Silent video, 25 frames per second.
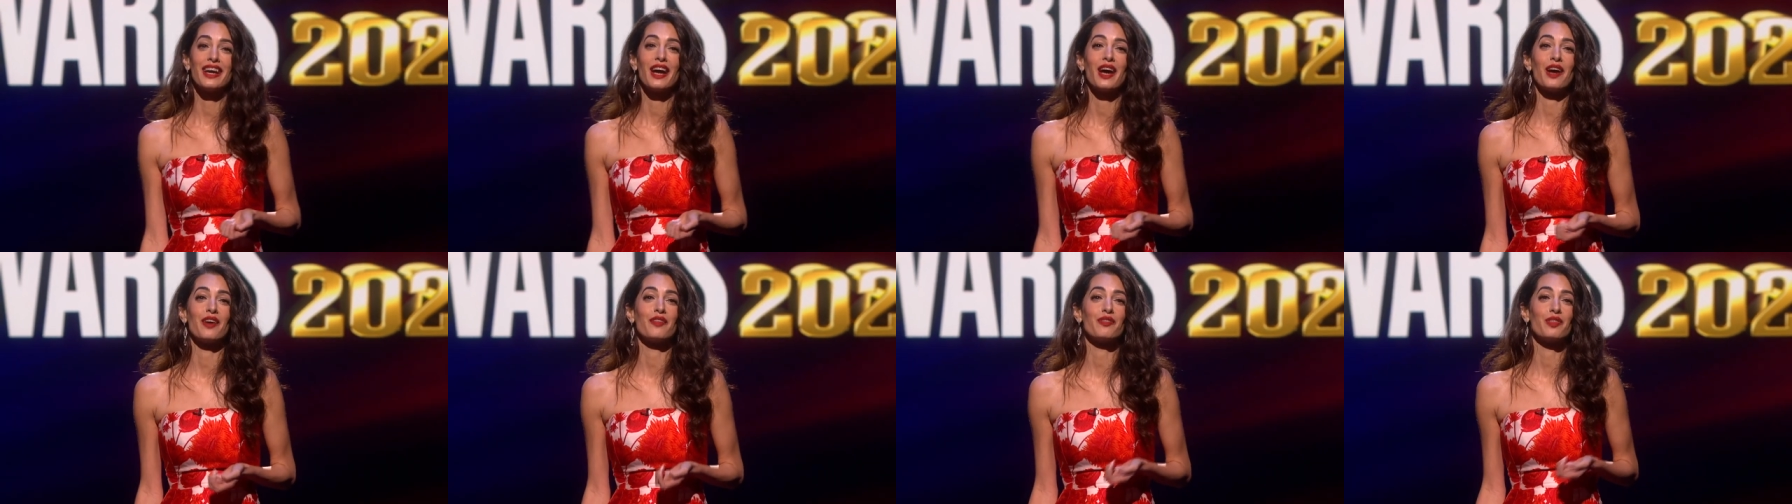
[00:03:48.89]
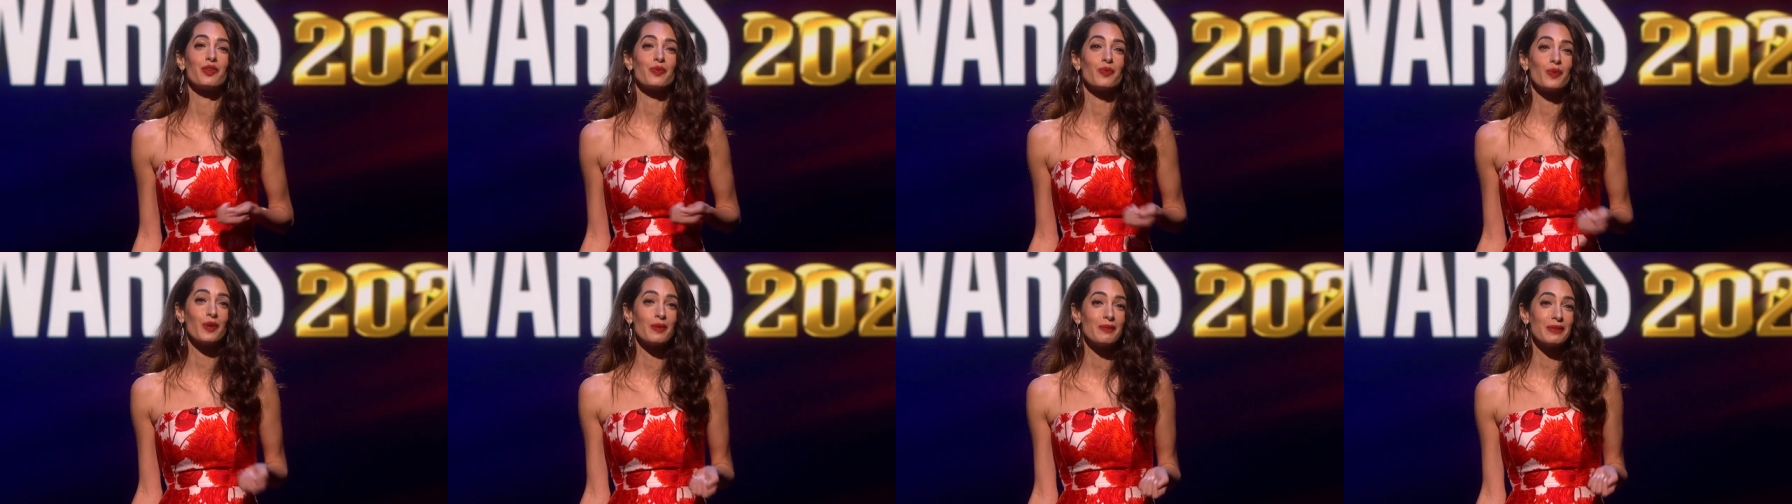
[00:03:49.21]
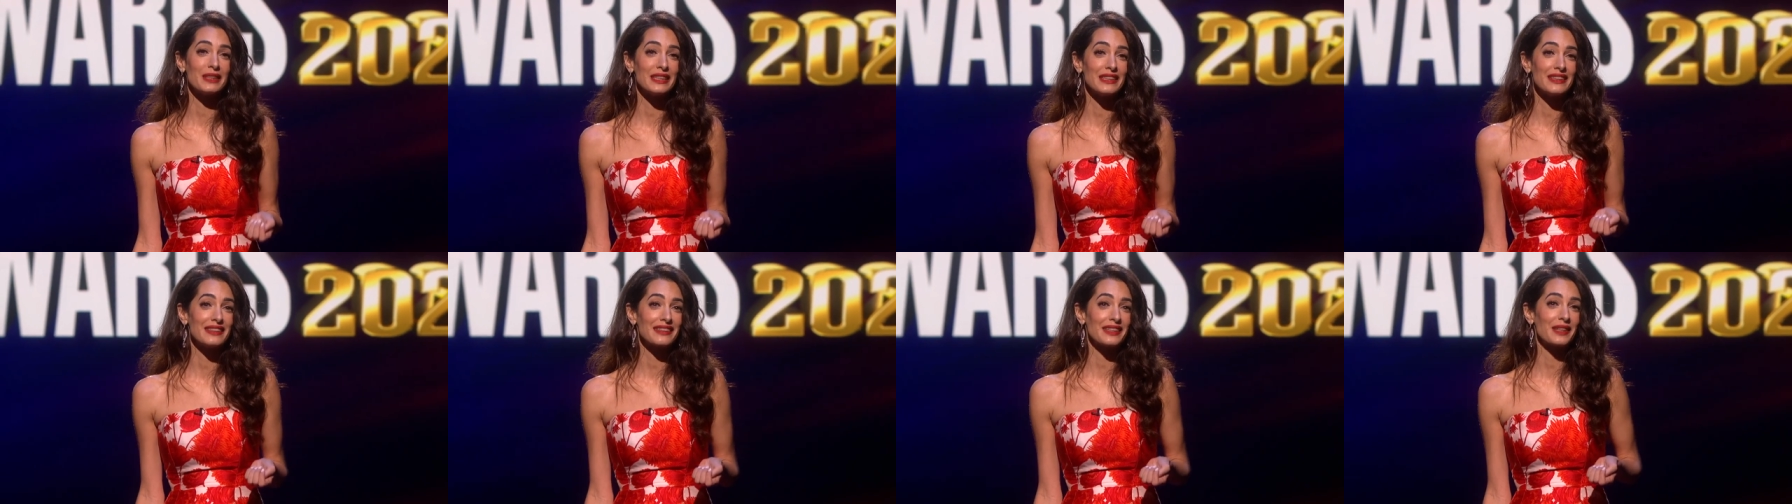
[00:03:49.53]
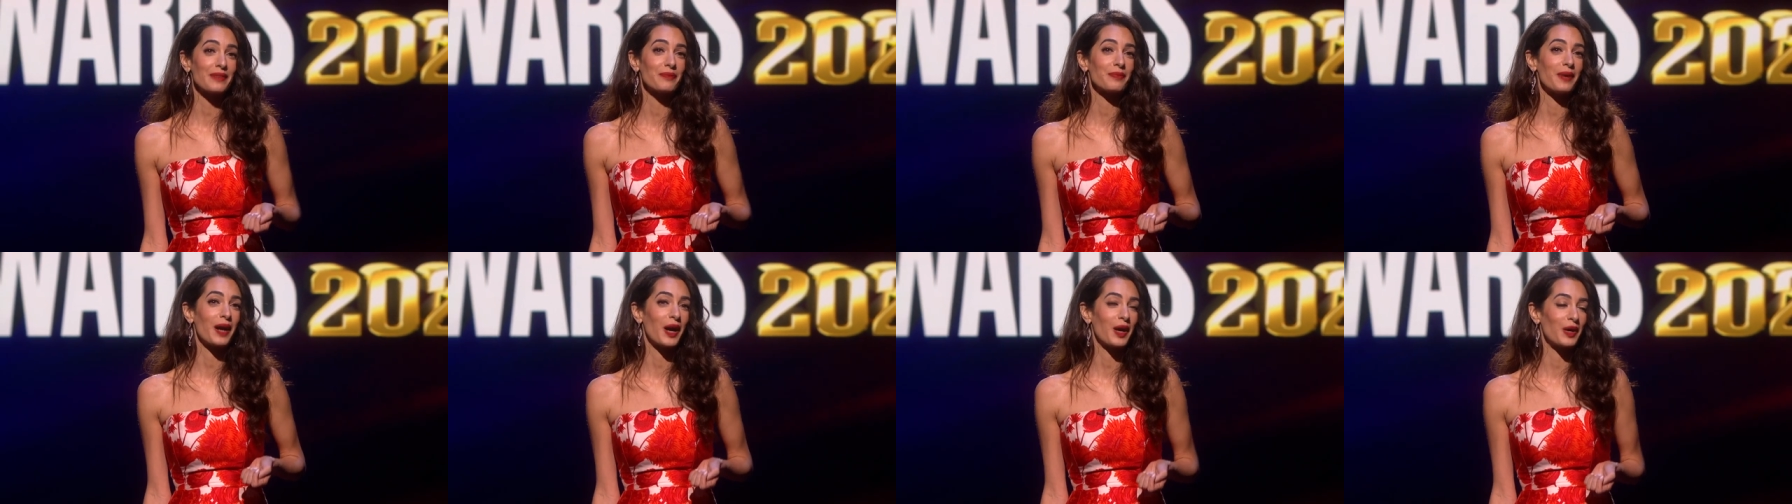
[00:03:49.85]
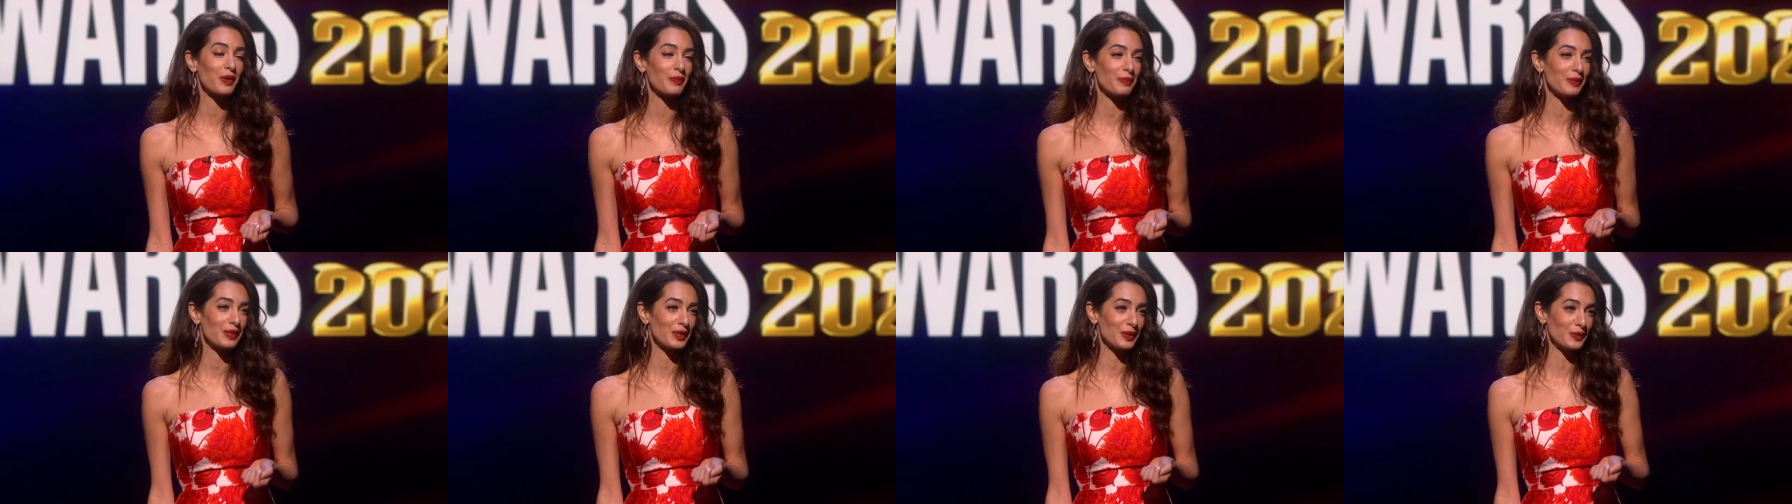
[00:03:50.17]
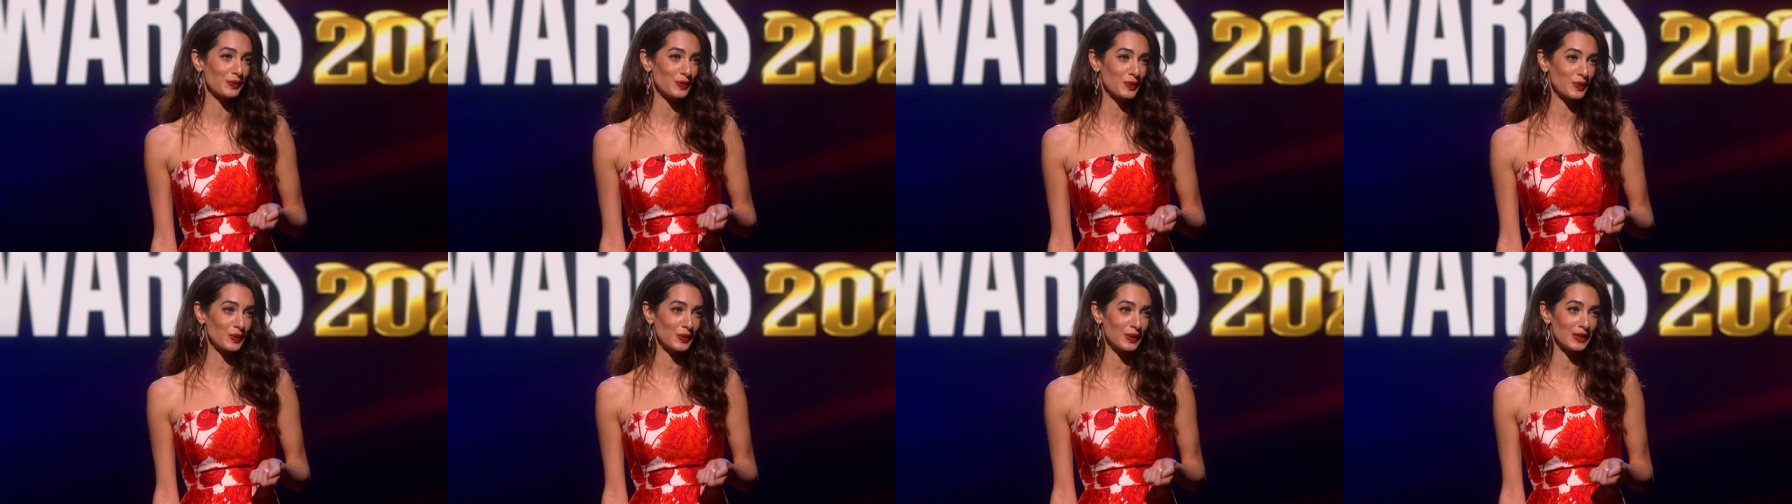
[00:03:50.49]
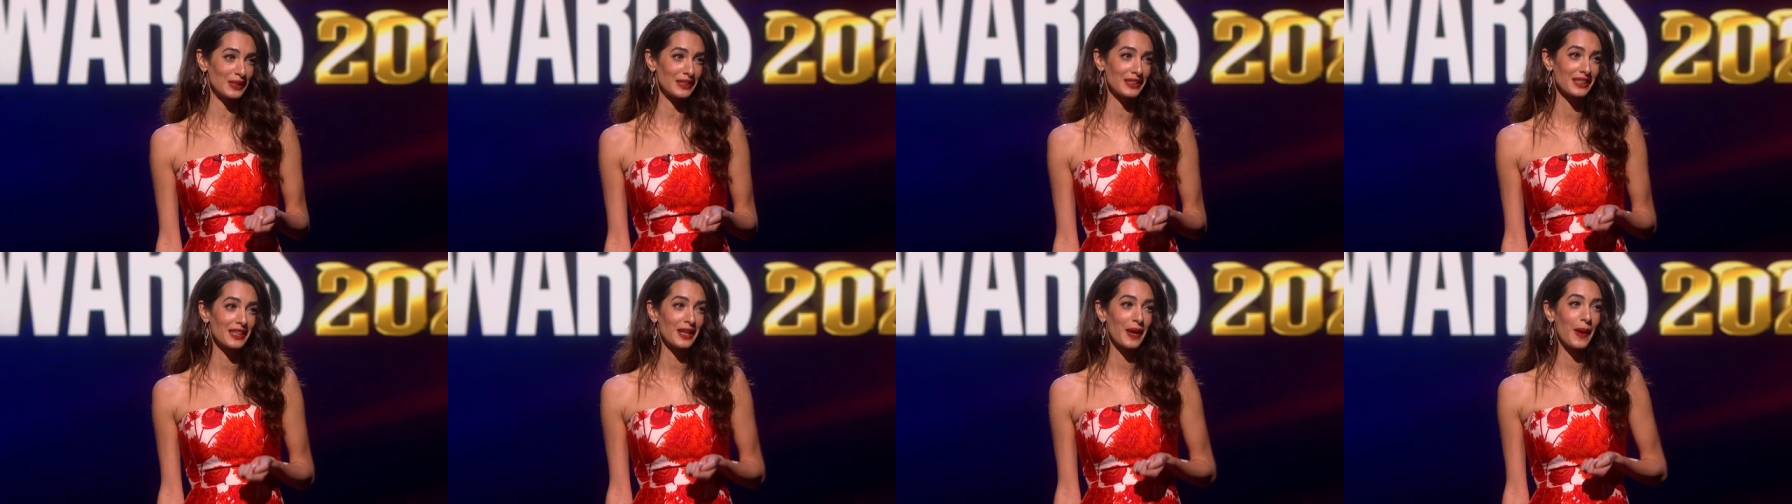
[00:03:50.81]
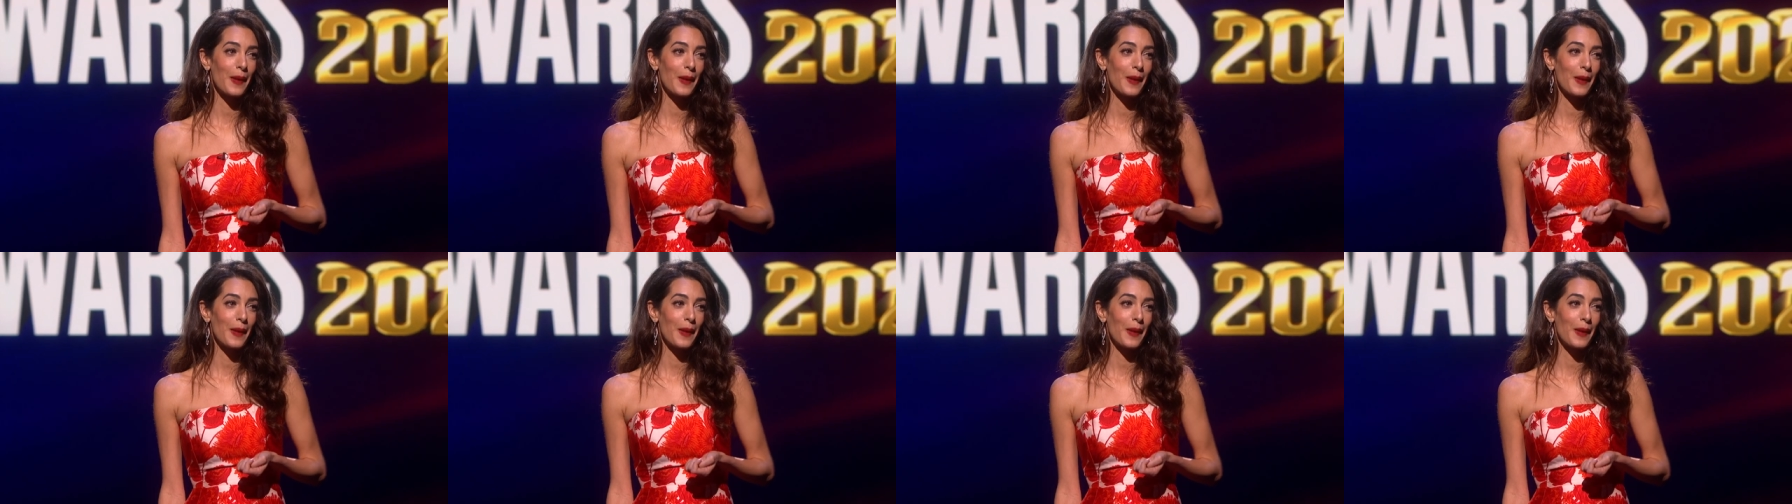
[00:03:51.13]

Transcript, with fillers: of the Women's Empowerment Award,